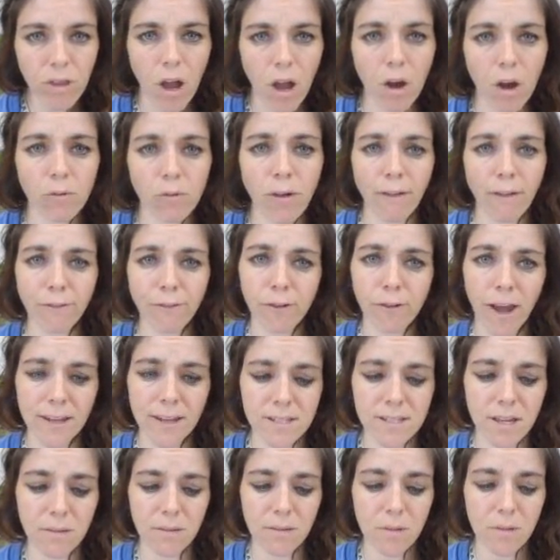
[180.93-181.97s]
A
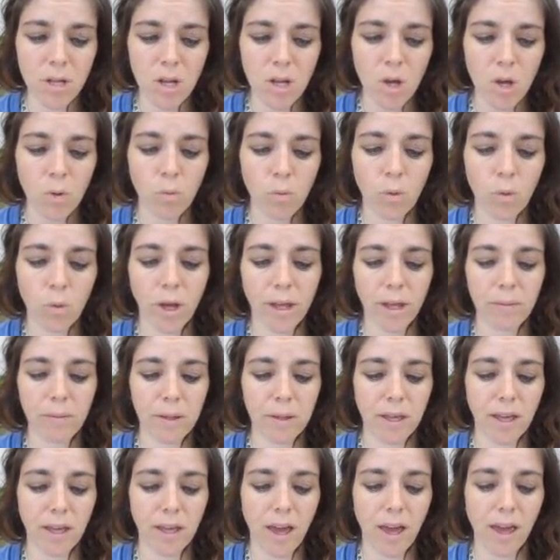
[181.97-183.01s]
referendum would
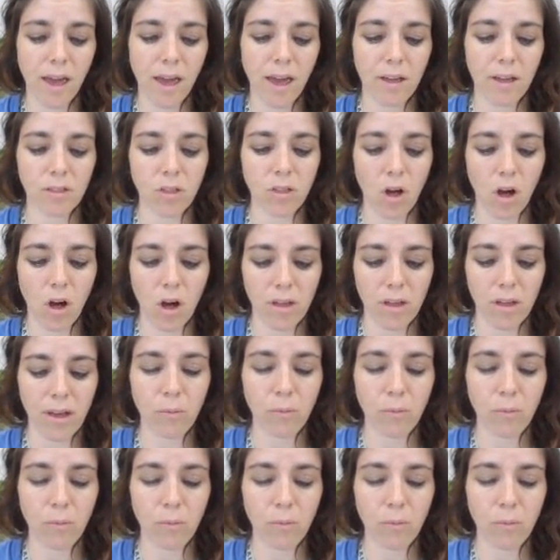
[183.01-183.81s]
be a law that when